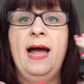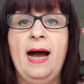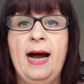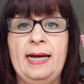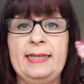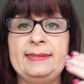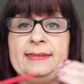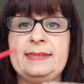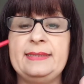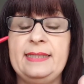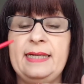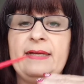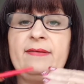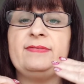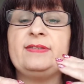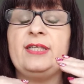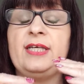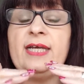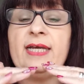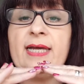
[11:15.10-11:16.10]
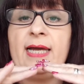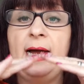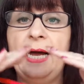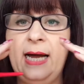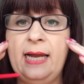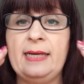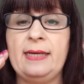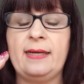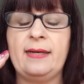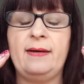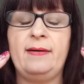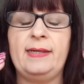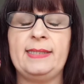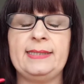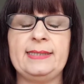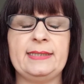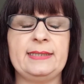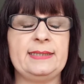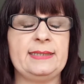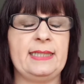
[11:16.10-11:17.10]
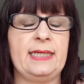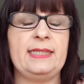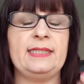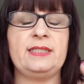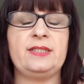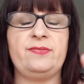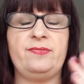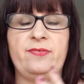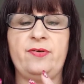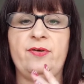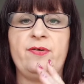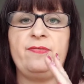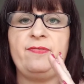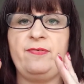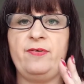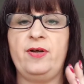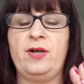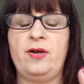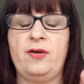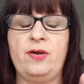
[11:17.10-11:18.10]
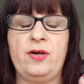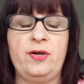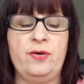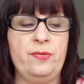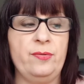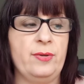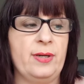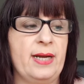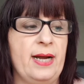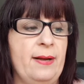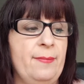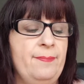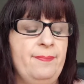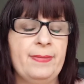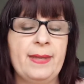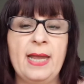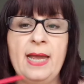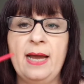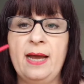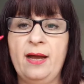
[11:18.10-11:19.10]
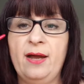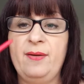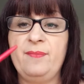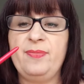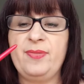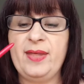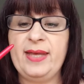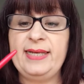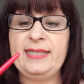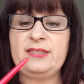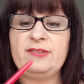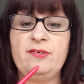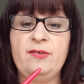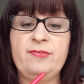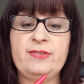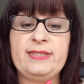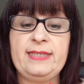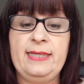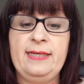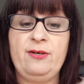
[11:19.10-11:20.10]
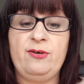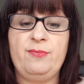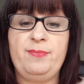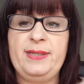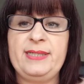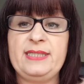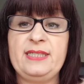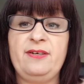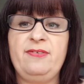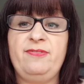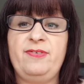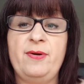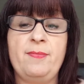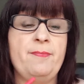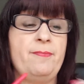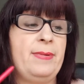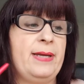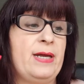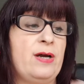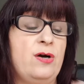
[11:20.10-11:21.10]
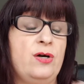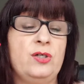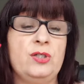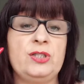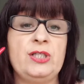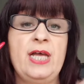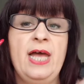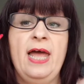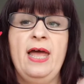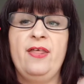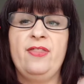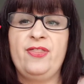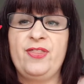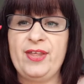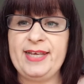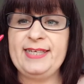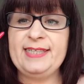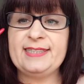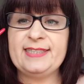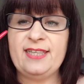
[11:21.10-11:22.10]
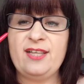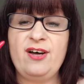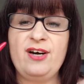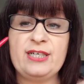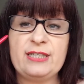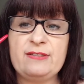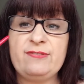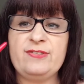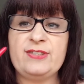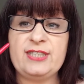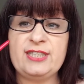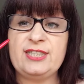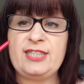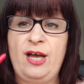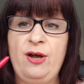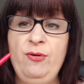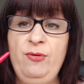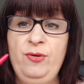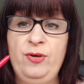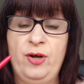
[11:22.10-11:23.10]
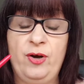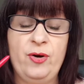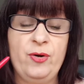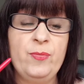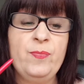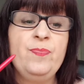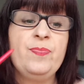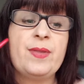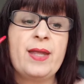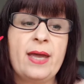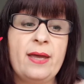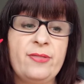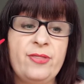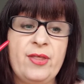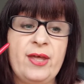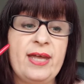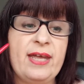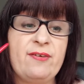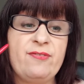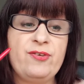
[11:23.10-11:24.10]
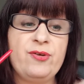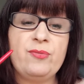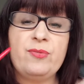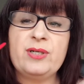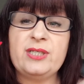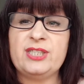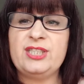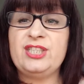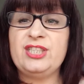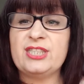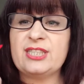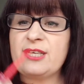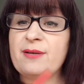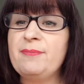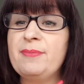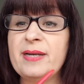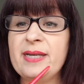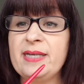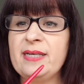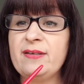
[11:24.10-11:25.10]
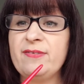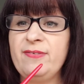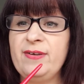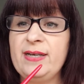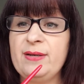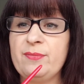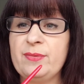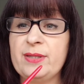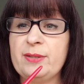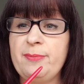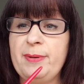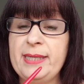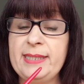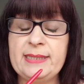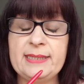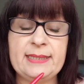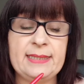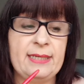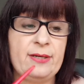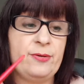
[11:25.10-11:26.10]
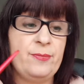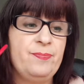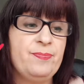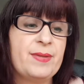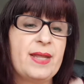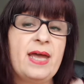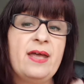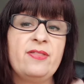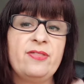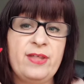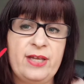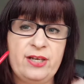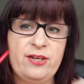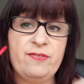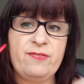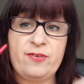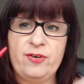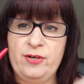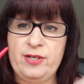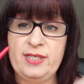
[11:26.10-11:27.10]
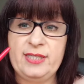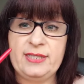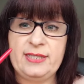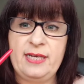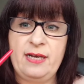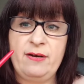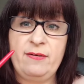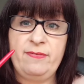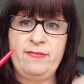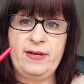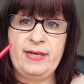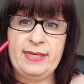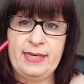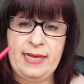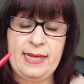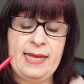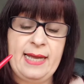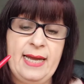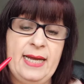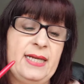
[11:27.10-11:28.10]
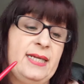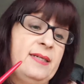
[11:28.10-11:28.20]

underneath, so your colour kind of stays through for a lot longer. These are obviously a little bit different, because these last for so long that if you want to just completely fill in with the pencil, then you've got yourself an 8-hour